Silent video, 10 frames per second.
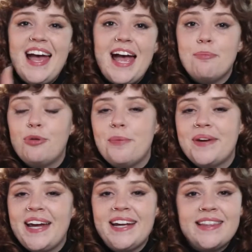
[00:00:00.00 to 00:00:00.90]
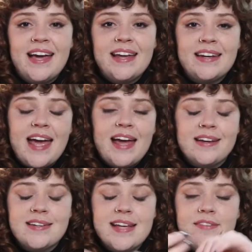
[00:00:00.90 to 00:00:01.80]
and propagate that
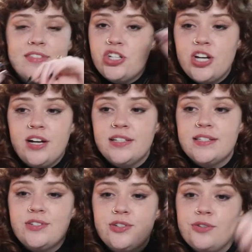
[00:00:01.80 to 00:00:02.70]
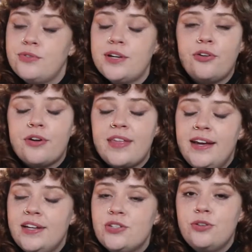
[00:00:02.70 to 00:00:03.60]
and have the chance to regrow
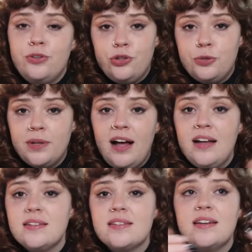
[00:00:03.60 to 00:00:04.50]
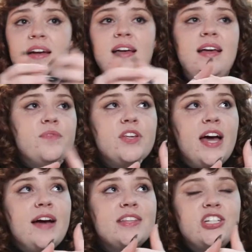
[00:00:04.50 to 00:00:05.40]
that into a new plant. You
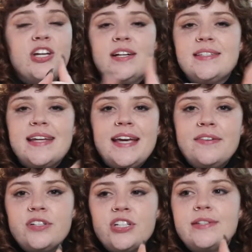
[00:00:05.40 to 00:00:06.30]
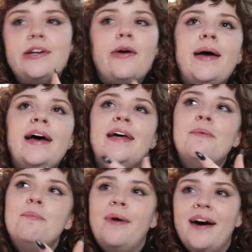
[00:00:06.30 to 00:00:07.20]
have the chance to even just go out
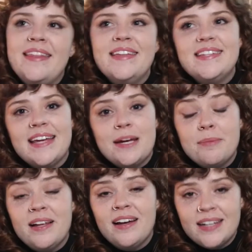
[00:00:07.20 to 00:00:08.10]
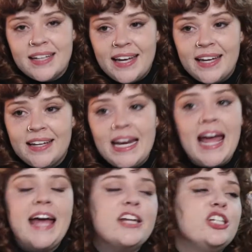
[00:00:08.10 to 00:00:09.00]
and buy the same plant again
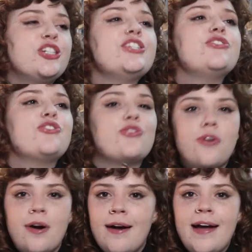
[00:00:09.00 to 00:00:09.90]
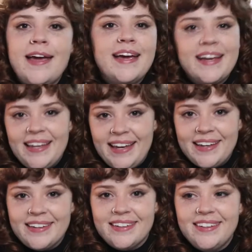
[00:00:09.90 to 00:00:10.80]
and just try
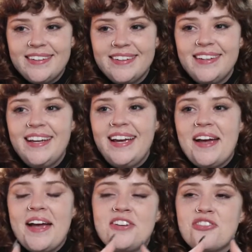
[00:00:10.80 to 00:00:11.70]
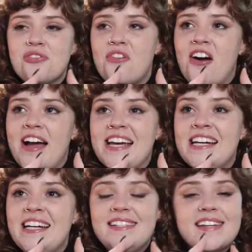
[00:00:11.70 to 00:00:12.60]
again and try
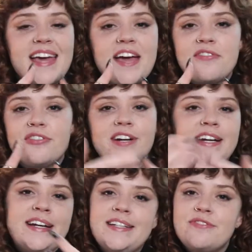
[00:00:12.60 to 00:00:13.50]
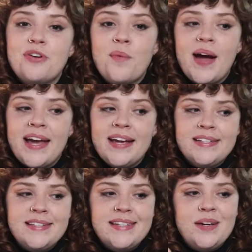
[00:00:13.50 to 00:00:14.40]
to care for it in a different way and
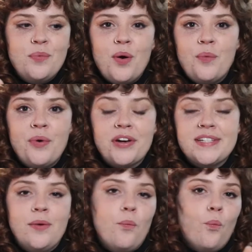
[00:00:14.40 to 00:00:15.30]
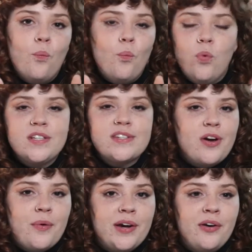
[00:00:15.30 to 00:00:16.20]
see what works and what's
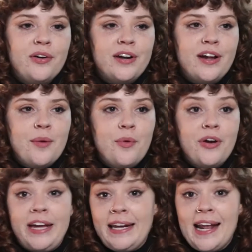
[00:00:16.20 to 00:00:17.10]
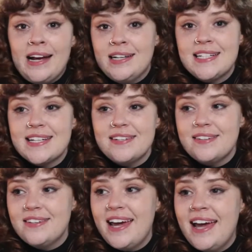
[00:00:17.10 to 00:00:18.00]
going on and working it out.
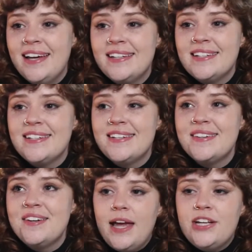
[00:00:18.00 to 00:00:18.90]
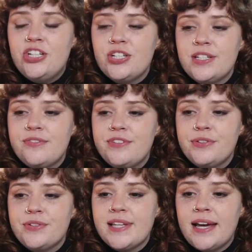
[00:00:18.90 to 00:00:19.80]
And it just
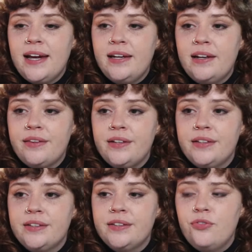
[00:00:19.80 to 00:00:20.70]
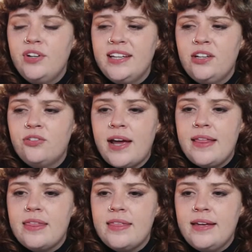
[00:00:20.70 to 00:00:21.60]
feels like another really great
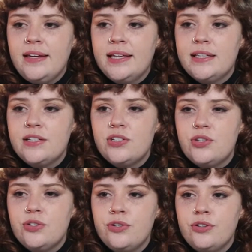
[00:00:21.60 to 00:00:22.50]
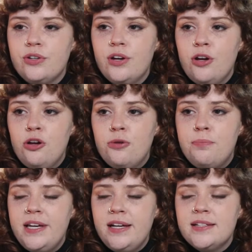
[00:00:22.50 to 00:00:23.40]
thing to
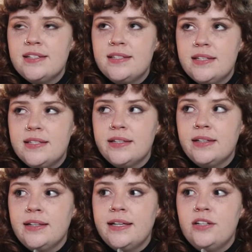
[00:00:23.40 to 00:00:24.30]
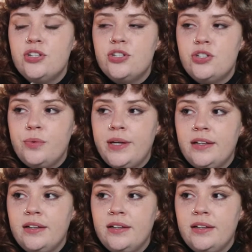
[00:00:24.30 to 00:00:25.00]
be consistently doing,